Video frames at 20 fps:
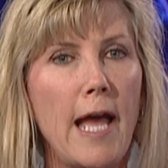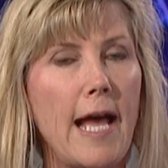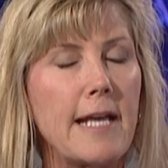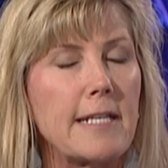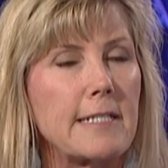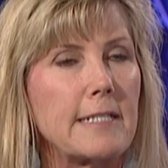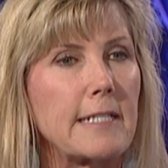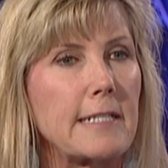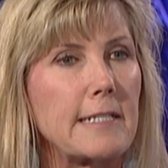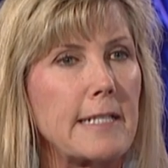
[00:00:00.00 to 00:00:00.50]

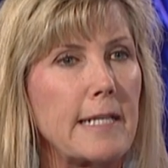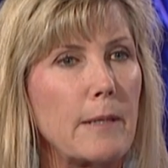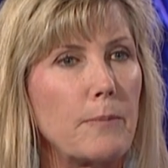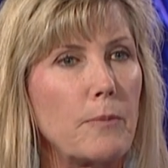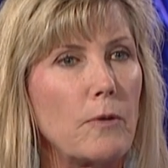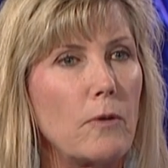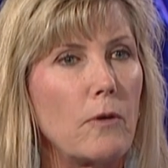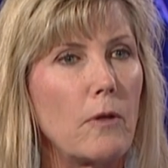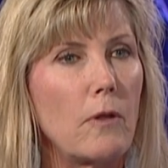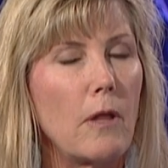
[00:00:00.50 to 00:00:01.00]
as an
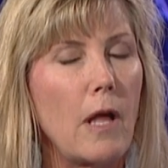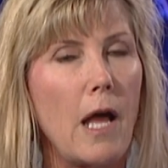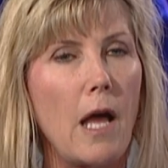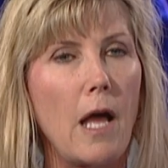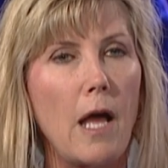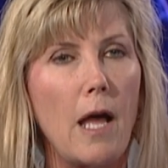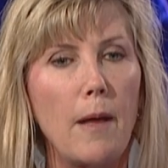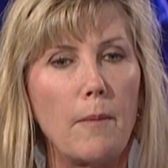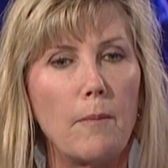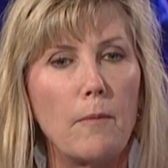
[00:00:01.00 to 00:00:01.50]
example,
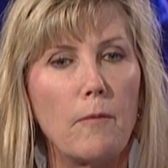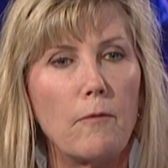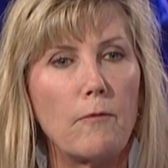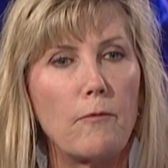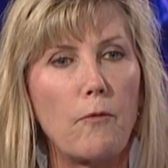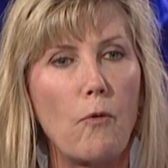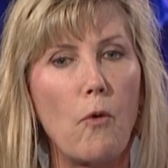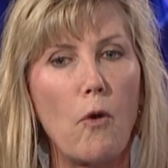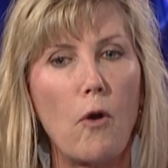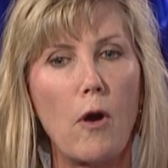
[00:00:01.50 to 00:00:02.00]

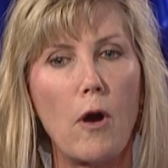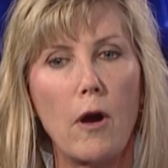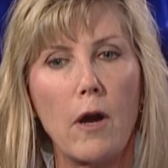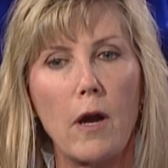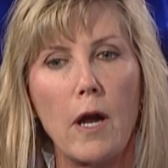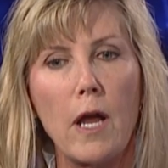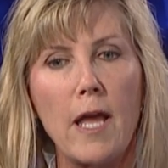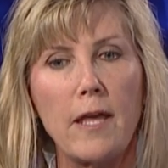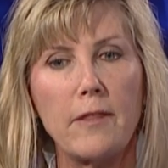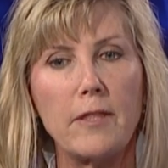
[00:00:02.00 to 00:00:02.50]

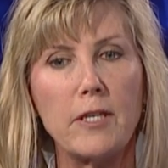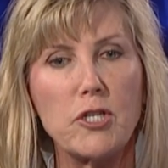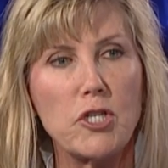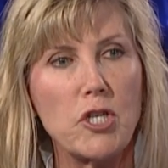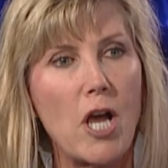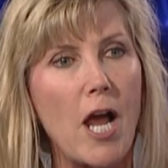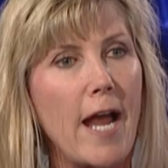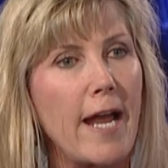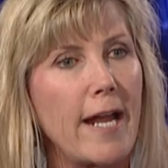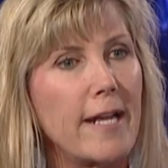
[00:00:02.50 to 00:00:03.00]
for the
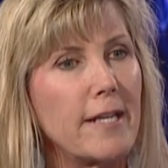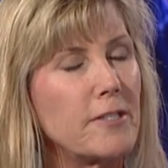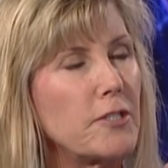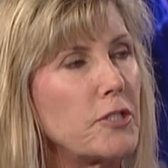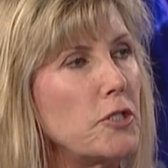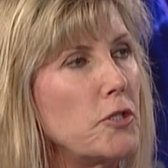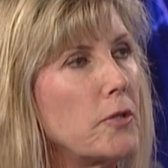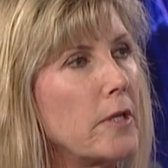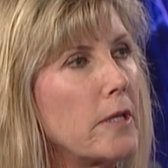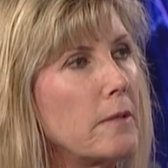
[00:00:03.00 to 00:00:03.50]

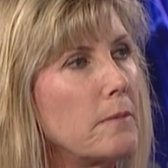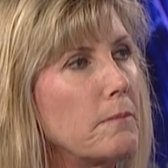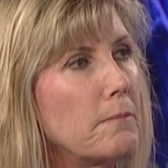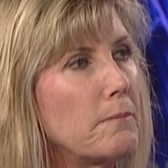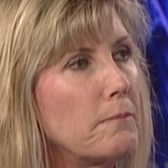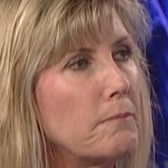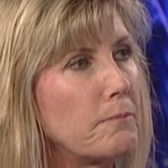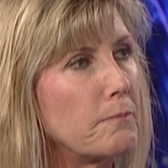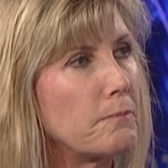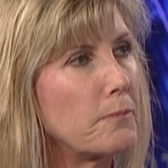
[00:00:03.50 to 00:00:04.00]
Giants, you can
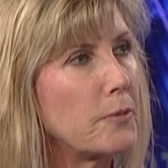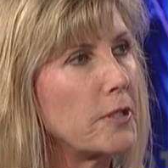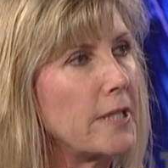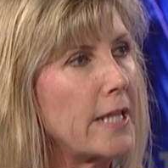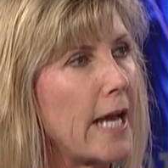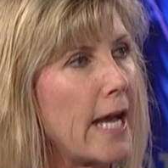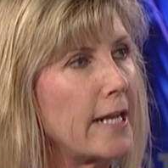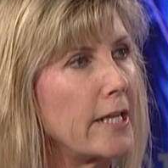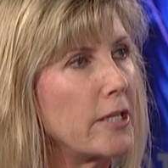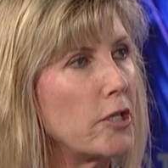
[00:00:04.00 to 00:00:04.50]
put
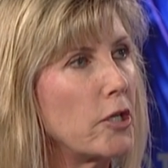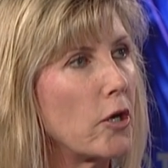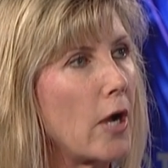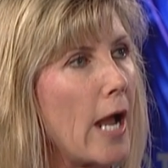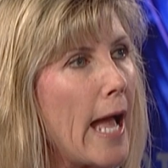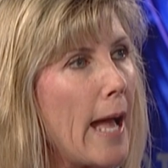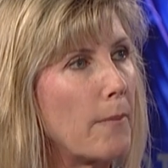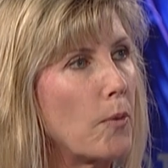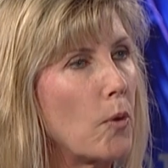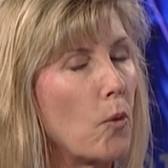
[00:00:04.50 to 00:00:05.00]
that in your
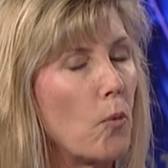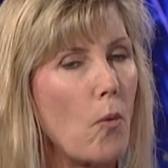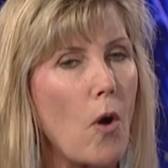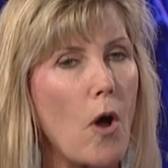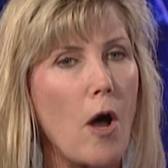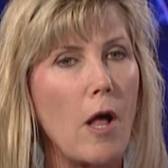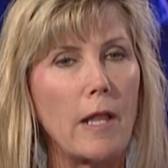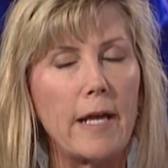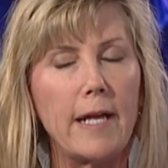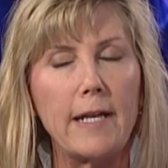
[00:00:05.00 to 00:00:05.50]
Apple
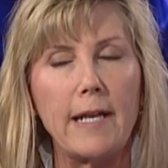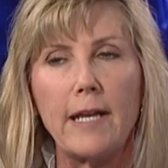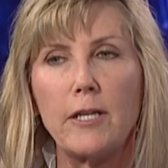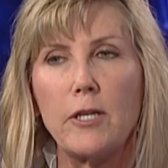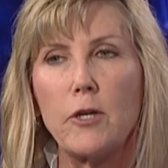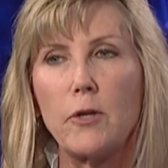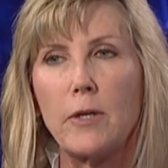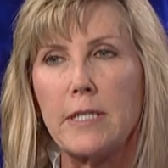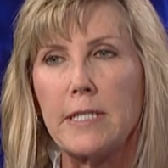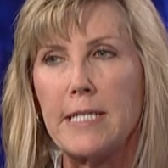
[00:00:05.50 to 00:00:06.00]
Wallet
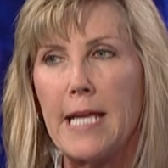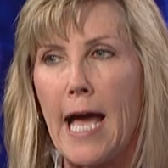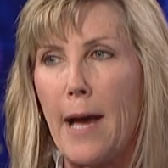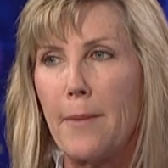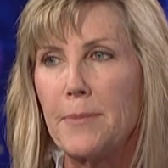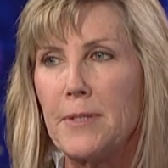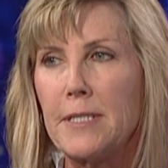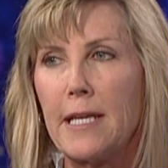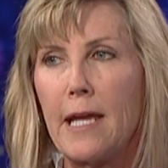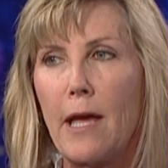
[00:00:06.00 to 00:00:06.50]
and you can
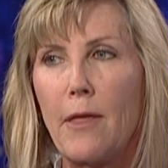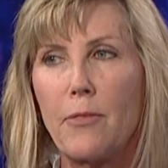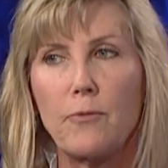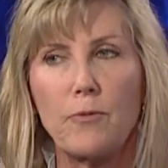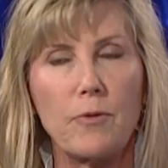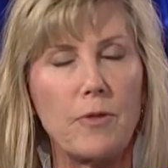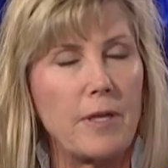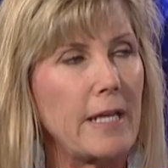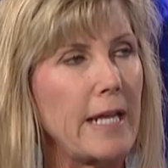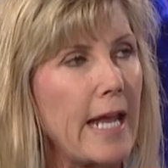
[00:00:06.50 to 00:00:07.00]
tap to get
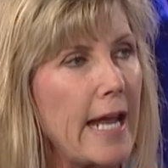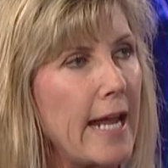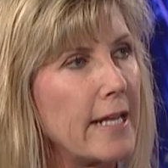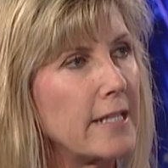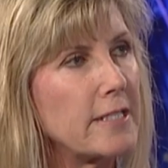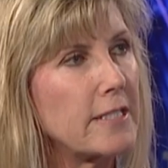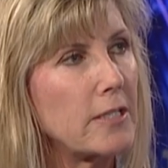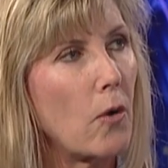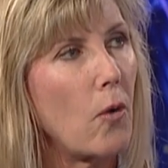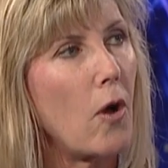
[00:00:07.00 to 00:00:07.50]
through the
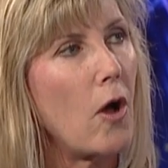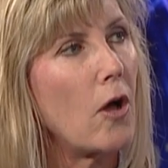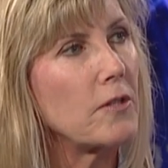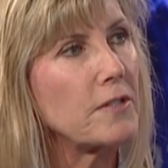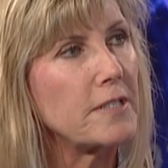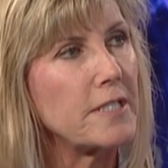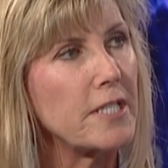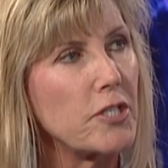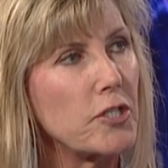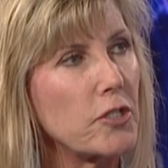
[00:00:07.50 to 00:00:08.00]
gate. So
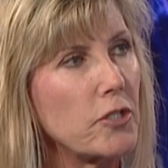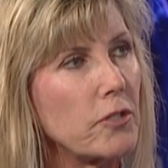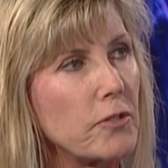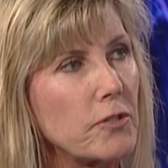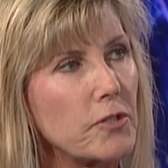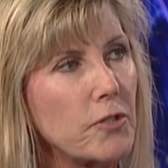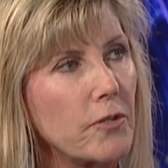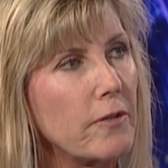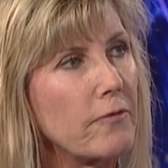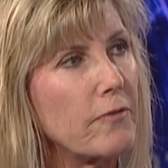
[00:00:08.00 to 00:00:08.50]
all
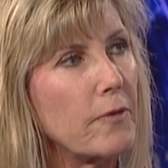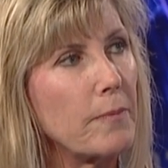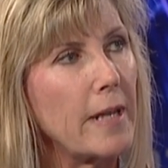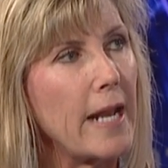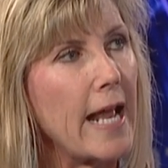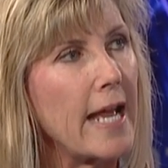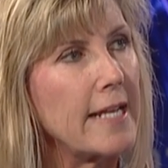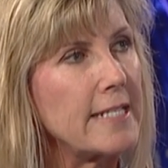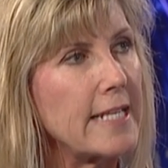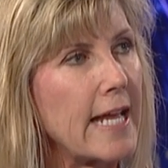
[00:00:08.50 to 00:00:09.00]
digital, sort of from
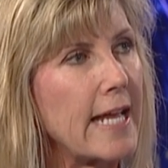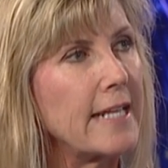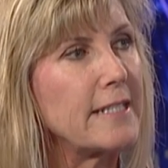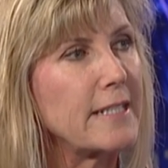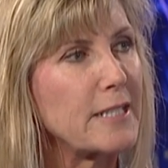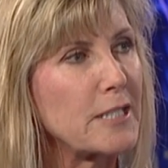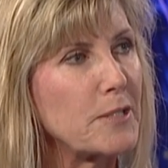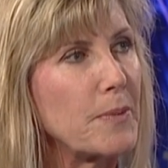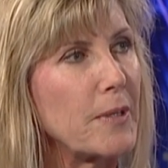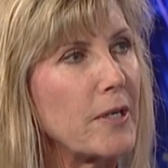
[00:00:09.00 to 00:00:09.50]
an
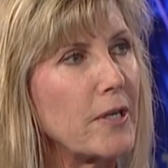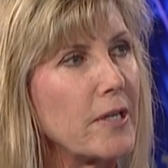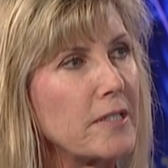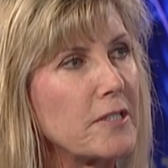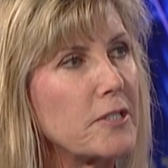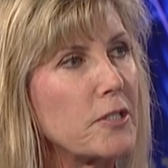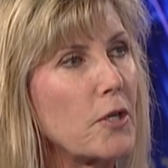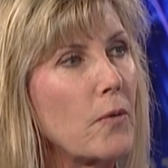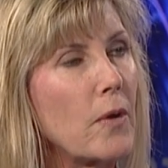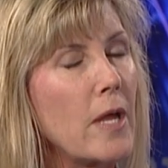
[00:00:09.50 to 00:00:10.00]
end-to-end
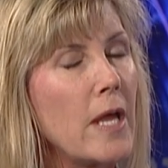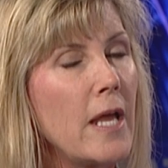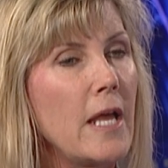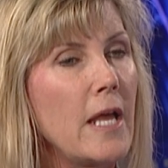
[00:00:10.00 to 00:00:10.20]
experience. So